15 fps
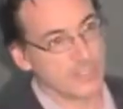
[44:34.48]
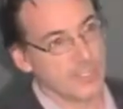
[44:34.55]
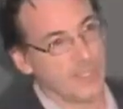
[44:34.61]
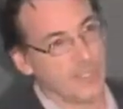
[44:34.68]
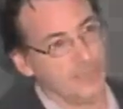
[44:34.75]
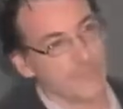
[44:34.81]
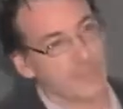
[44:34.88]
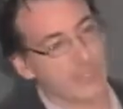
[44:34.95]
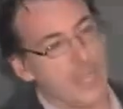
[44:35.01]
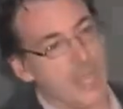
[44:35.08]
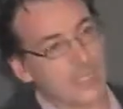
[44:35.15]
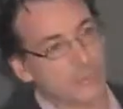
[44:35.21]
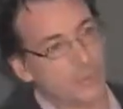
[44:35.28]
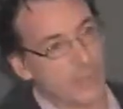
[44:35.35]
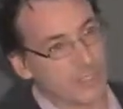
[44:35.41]
be explored at several
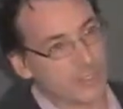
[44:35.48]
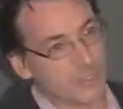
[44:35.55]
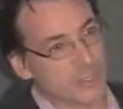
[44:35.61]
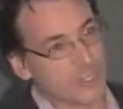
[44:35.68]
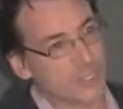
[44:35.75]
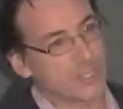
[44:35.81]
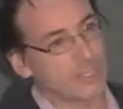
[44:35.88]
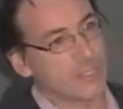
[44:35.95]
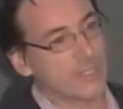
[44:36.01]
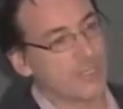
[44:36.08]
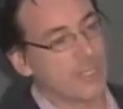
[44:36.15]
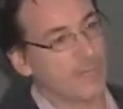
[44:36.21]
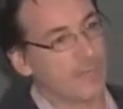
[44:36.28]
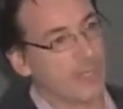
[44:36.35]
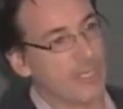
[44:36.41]
levels.
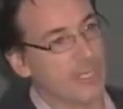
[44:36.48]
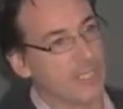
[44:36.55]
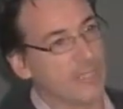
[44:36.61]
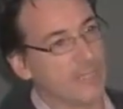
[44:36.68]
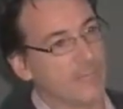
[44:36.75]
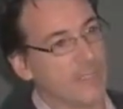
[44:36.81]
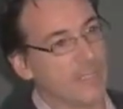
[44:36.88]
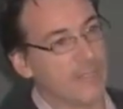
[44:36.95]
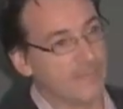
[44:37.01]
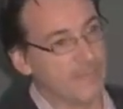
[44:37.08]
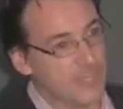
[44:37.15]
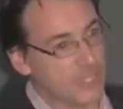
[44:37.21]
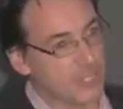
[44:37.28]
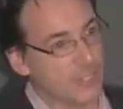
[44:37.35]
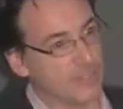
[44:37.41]
Actuators,
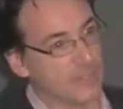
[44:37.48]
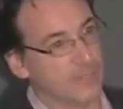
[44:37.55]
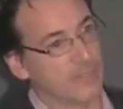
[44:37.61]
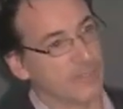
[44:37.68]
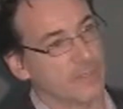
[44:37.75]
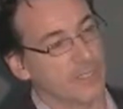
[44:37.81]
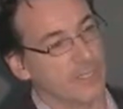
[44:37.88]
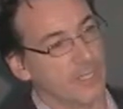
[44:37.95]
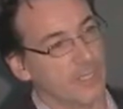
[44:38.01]
they're very